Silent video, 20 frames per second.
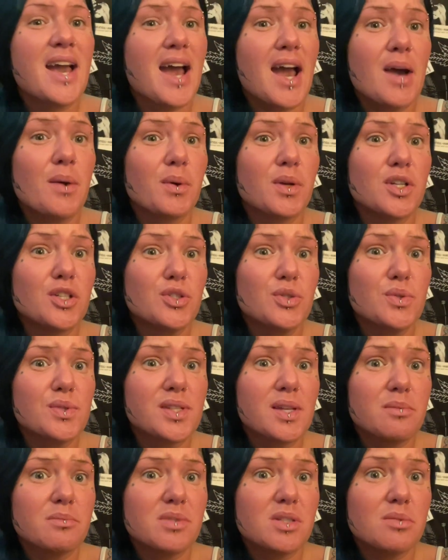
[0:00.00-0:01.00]
I want to do
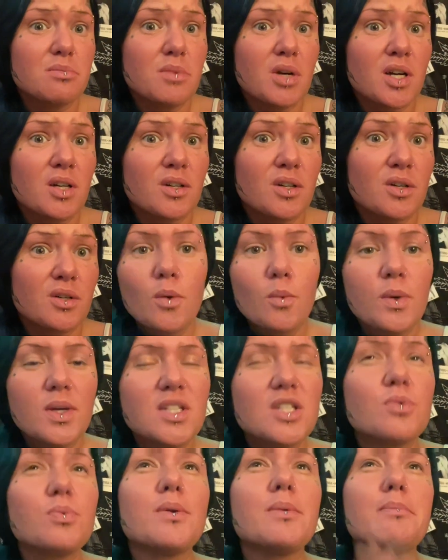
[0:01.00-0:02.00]
some tomorrow.
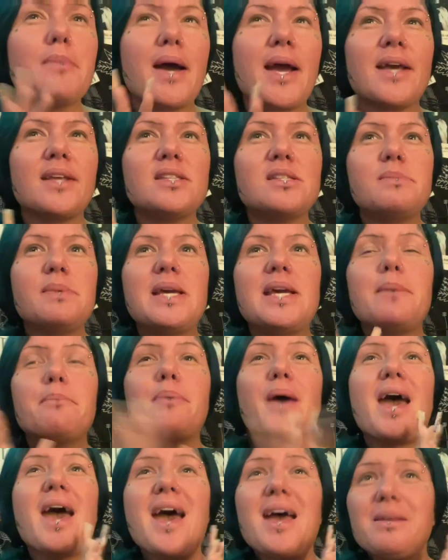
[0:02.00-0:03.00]
Which reminds me,
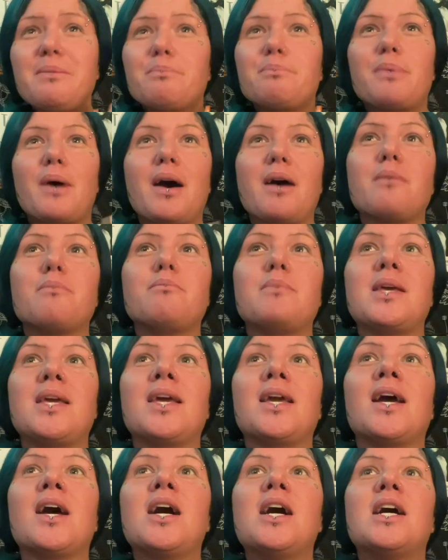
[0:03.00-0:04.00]
Pat bought
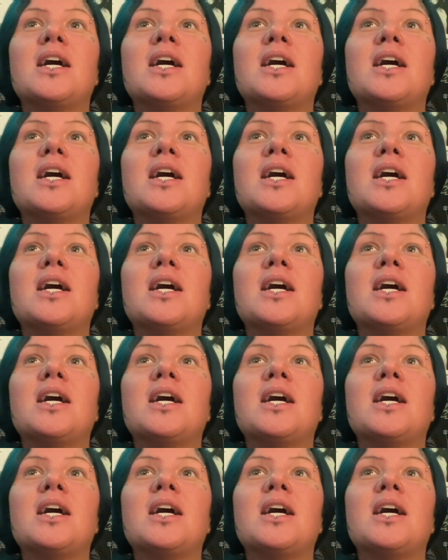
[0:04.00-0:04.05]
me